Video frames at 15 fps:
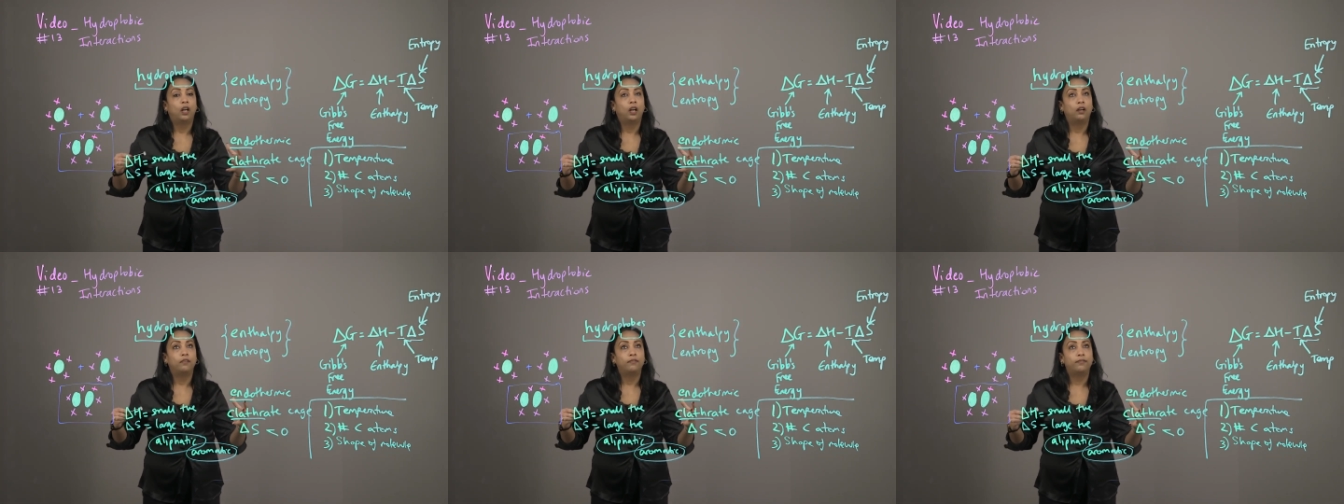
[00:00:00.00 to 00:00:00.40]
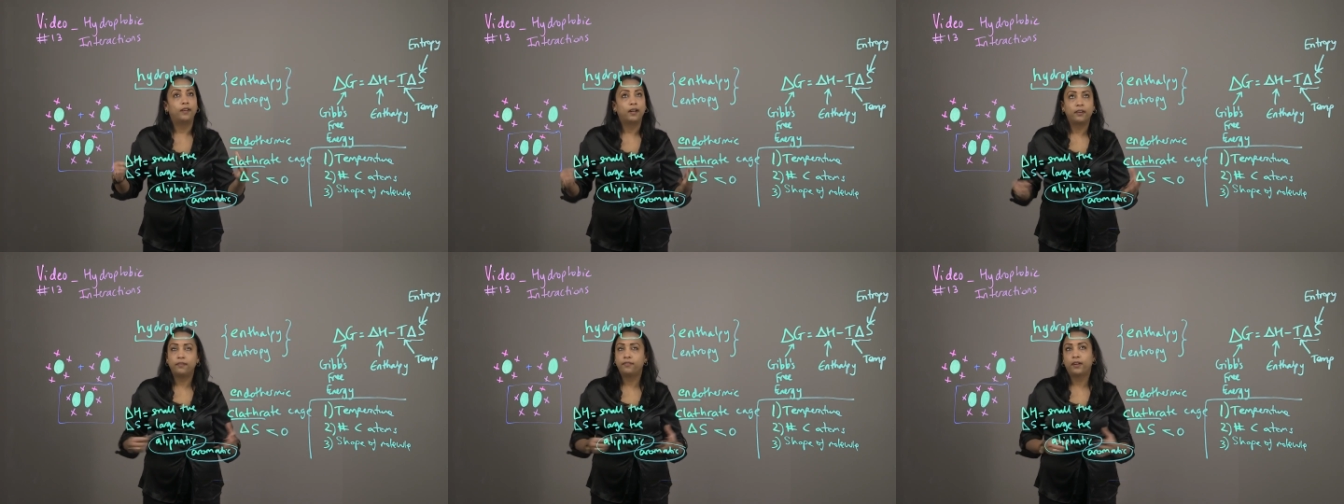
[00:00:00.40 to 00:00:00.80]

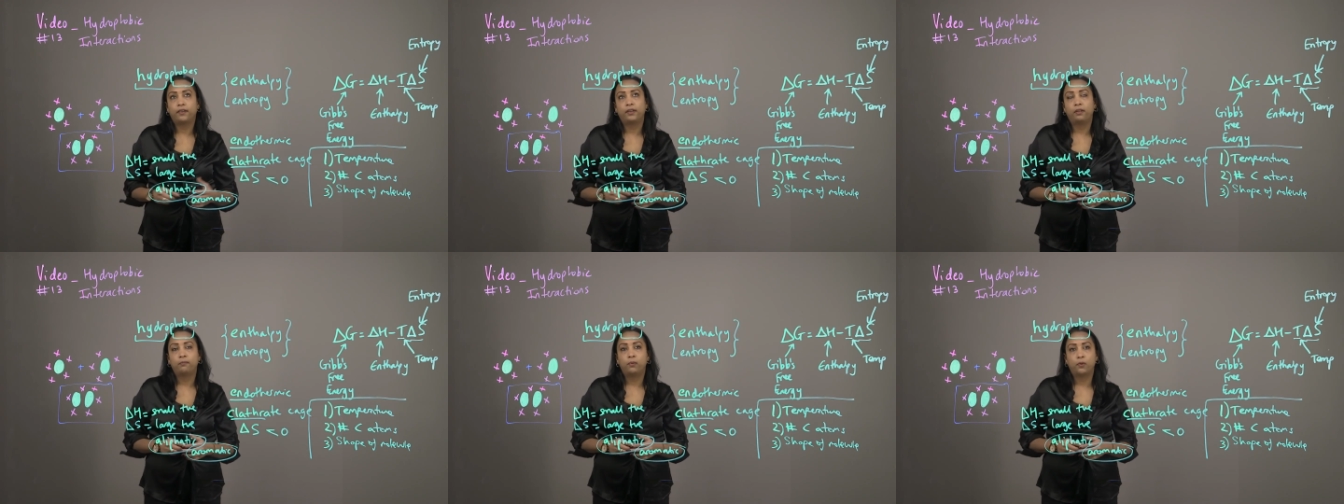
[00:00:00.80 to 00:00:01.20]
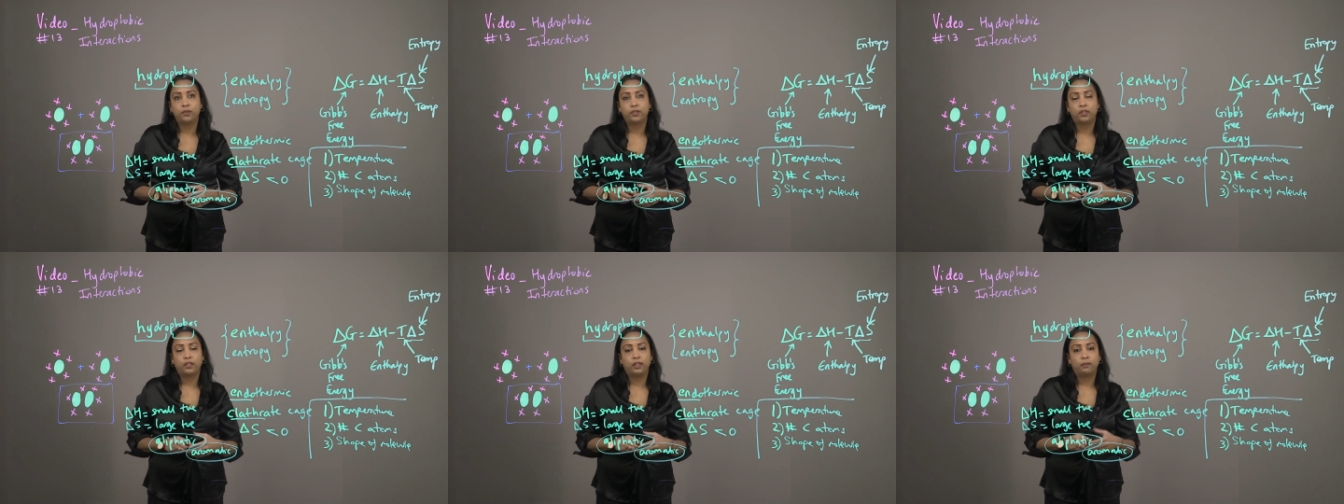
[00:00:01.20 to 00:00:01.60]
very, very
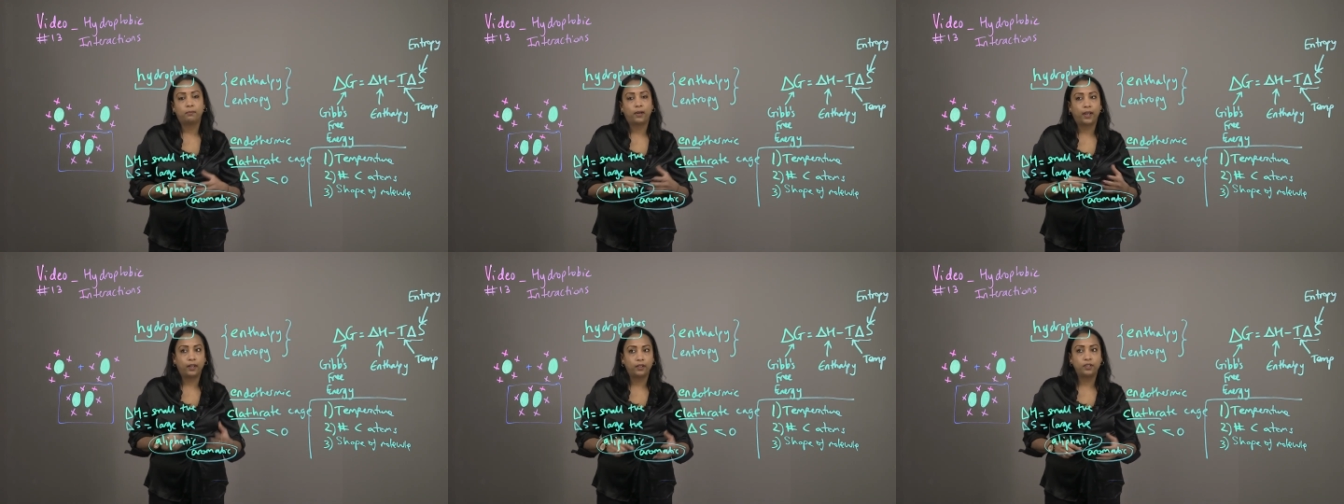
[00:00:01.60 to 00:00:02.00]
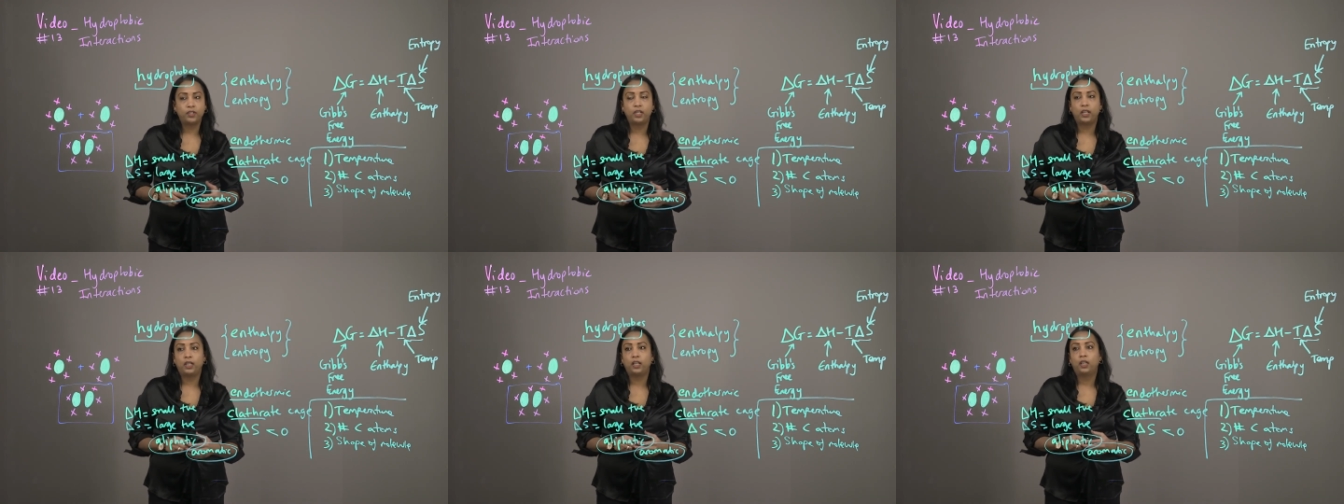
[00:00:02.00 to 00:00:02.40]
important in
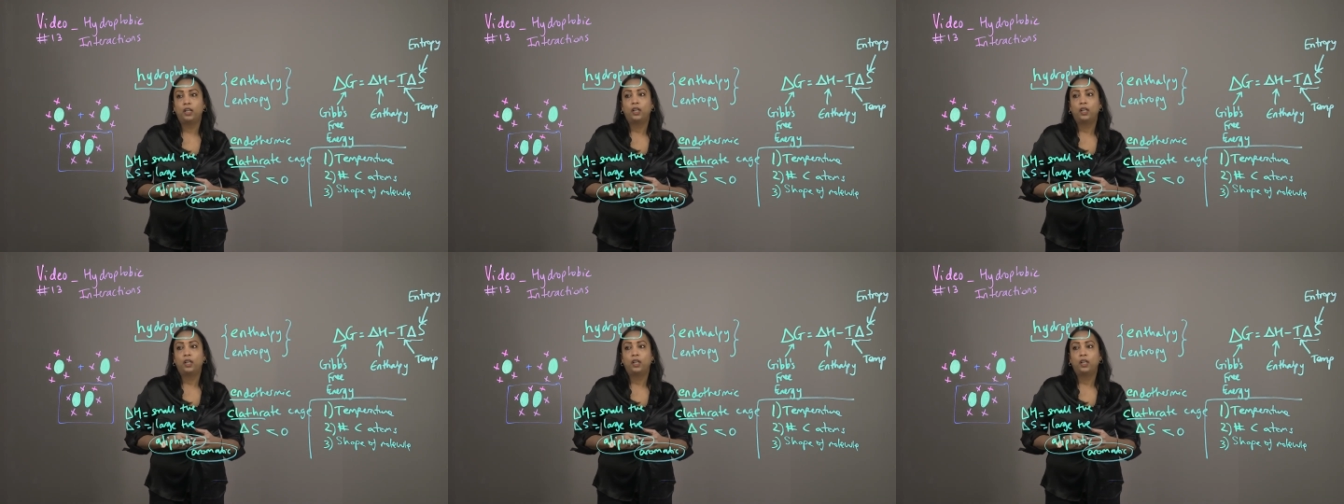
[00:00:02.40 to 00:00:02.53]
biology.